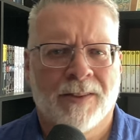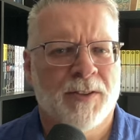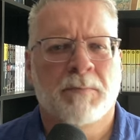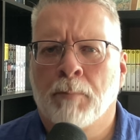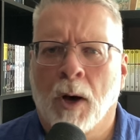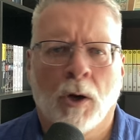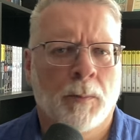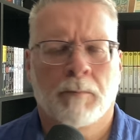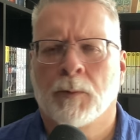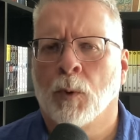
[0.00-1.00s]
this
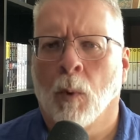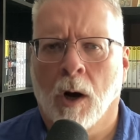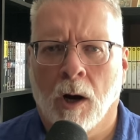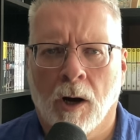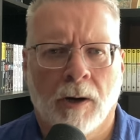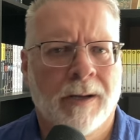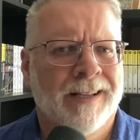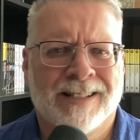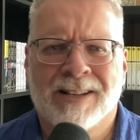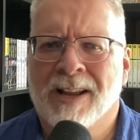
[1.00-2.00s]
pulp noir
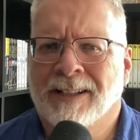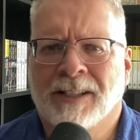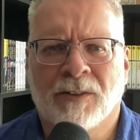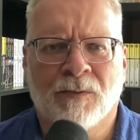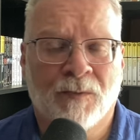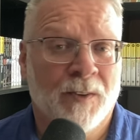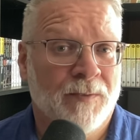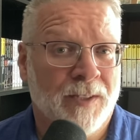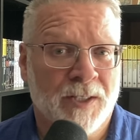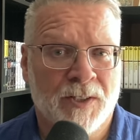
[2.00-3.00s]

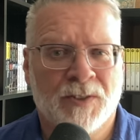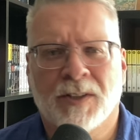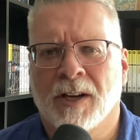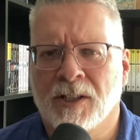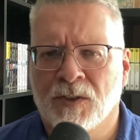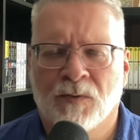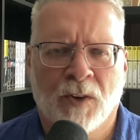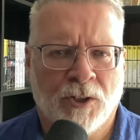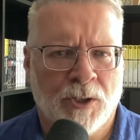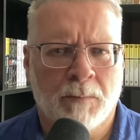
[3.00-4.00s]
1950s science
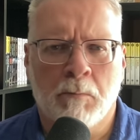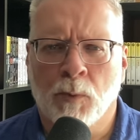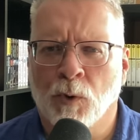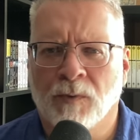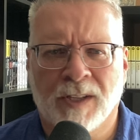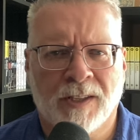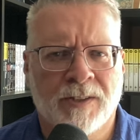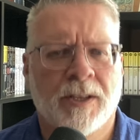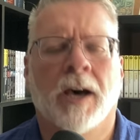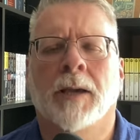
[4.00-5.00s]
fiction movie
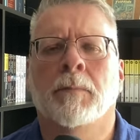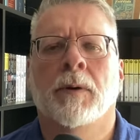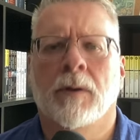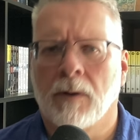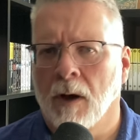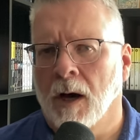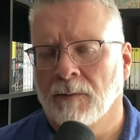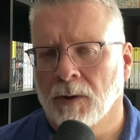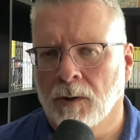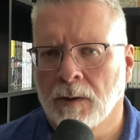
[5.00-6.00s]
type
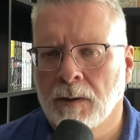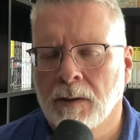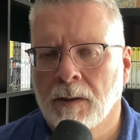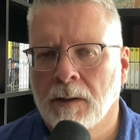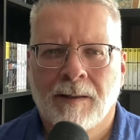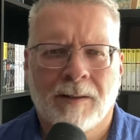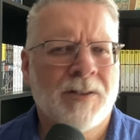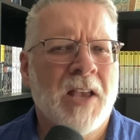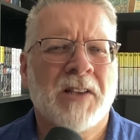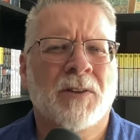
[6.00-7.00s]
novel.
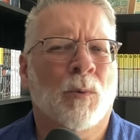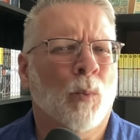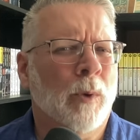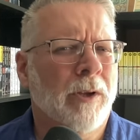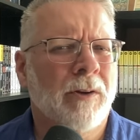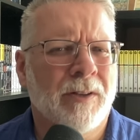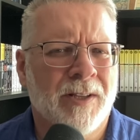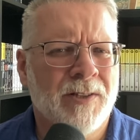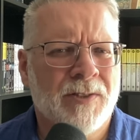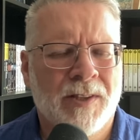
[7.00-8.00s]
This has a
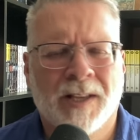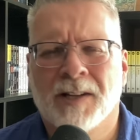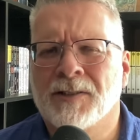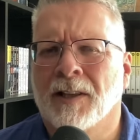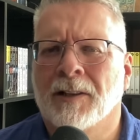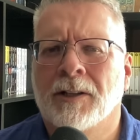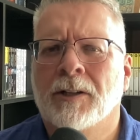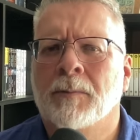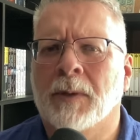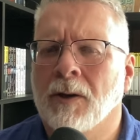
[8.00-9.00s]
weirdness that is a
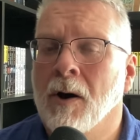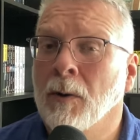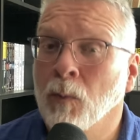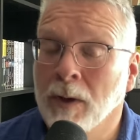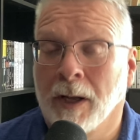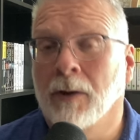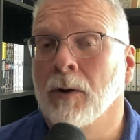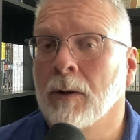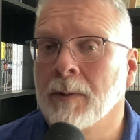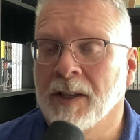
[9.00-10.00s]
little beyond what I
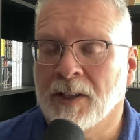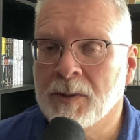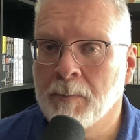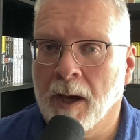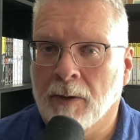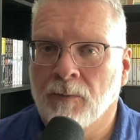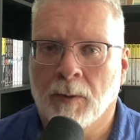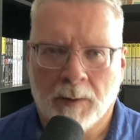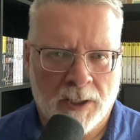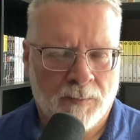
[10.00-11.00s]
normally expect
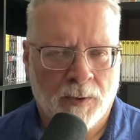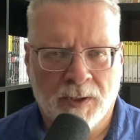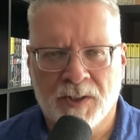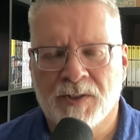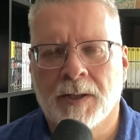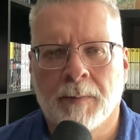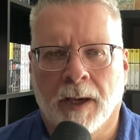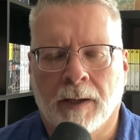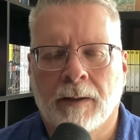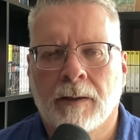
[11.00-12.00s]
from Clifford D. Simak.